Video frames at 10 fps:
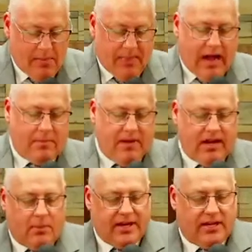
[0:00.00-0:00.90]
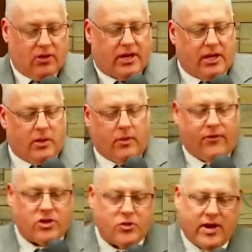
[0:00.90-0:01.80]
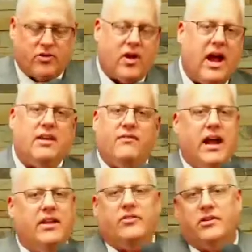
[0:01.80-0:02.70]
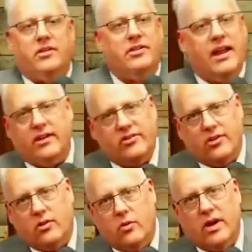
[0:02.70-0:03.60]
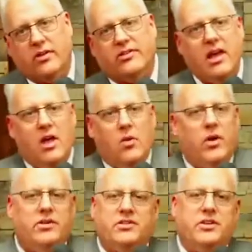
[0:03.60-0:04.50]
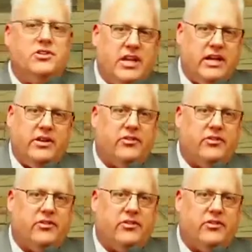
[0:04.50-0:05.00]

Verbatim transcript: I mean, I'll be looking in the refrigerator trying to find certain things. You know, where's where's the cheese or